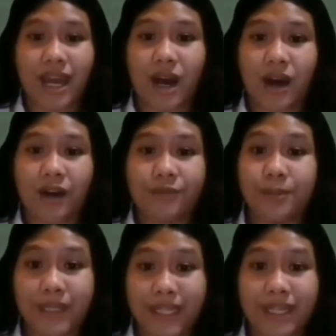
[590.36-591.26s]
of uh,
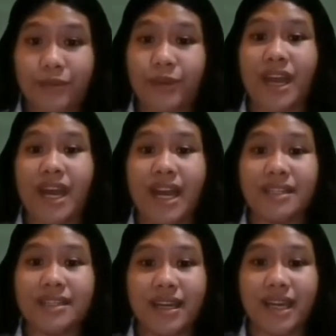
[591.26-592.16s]
lead for
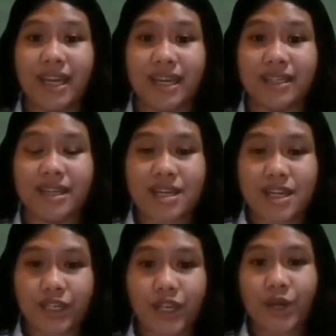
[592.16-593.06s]
that. And,
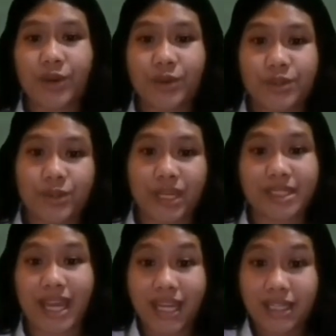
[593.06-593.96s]
you know, to
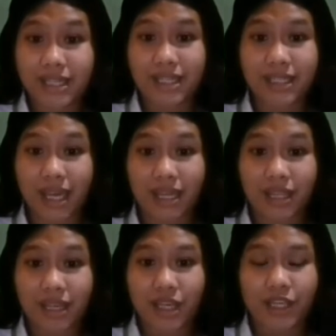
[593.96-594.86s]
in the end, that
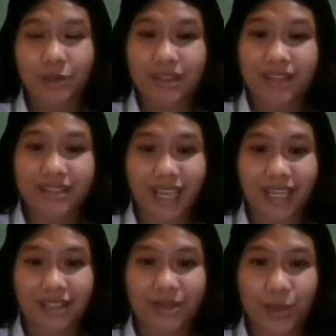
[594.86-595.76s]
you will not
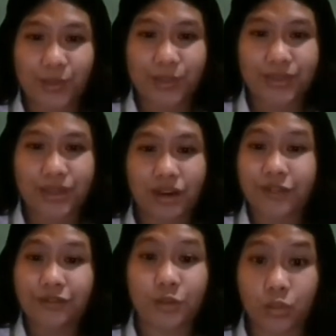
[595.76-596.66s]
take those
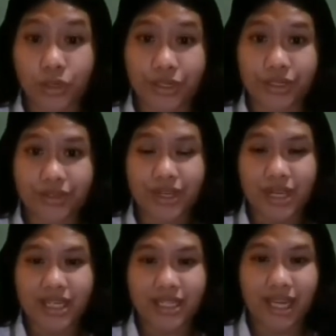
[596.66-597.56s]
hurtful words
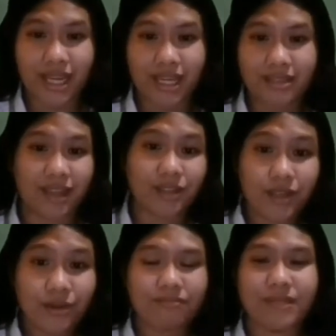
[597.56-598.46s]
they say to
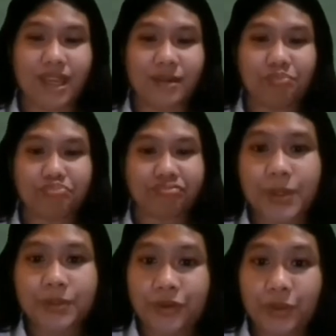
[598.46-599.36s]
you, then
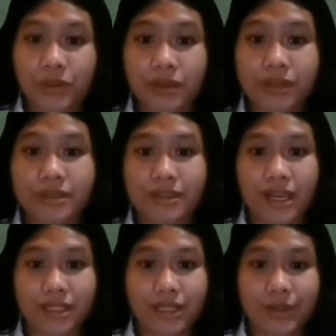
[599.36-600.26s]
hurtful words
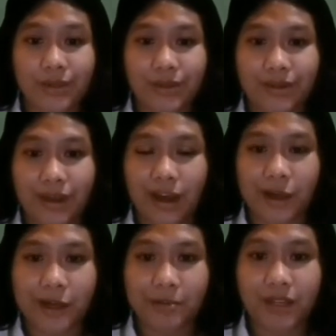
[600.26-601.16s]
that you,
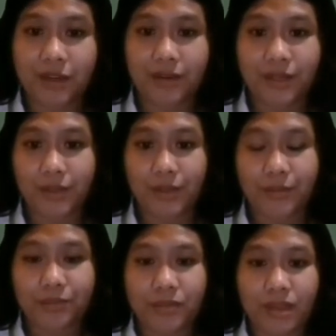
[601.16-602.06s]
um, you know,
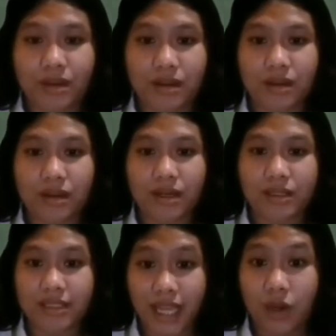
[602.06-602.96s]
you
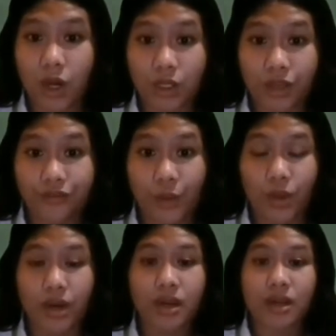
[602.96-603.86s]
uh, take all of your